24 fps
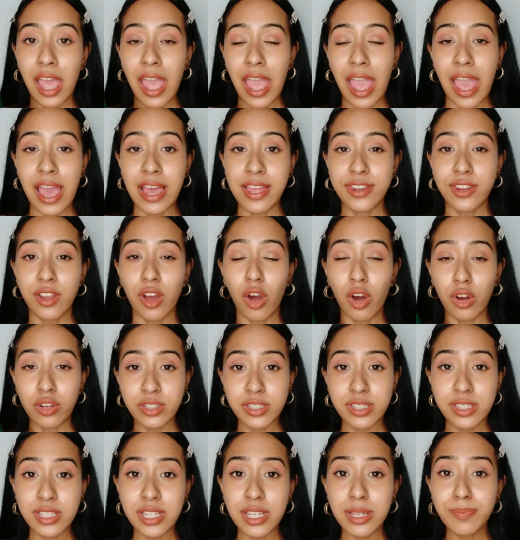And
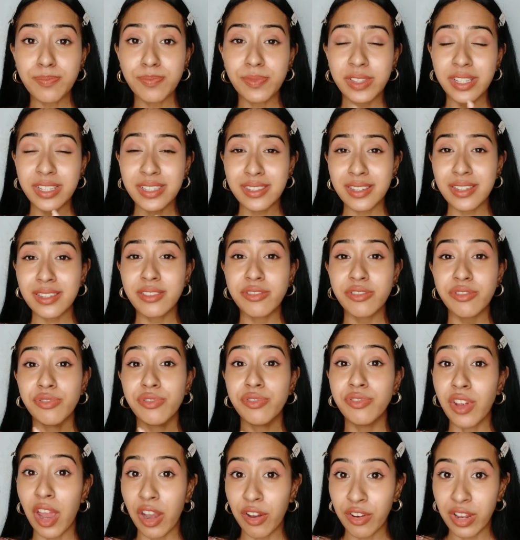honestly, this is
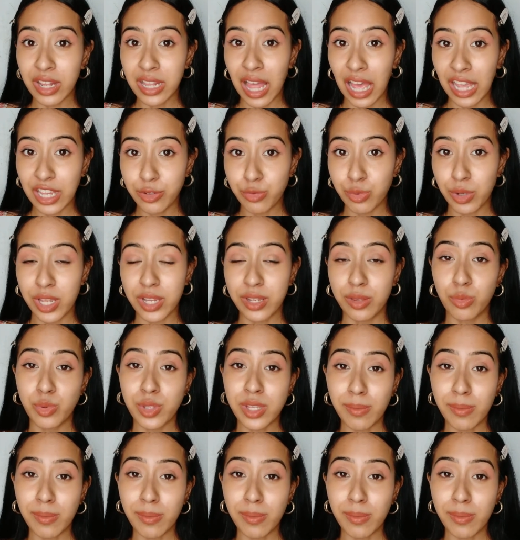very lightweight.